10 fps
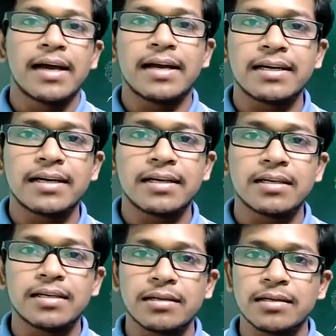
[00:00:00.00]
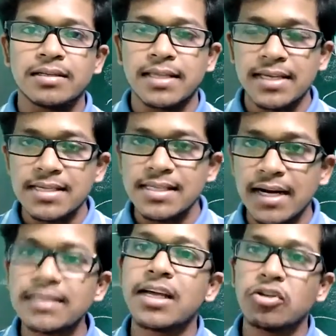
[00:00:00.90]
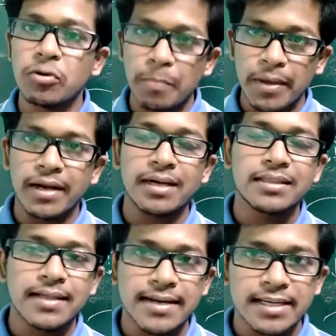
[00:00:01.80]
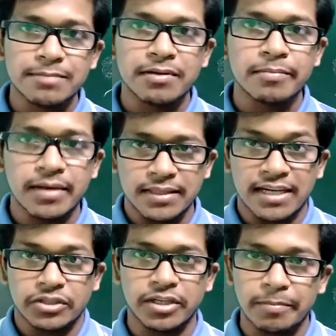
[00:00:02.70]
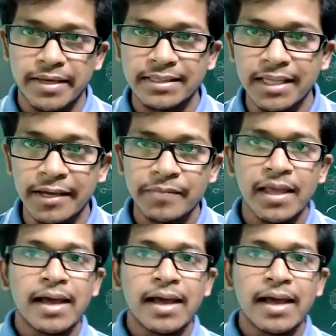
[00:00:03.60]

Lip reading: And thing is that they also failed in that experiment. That's not a big thing.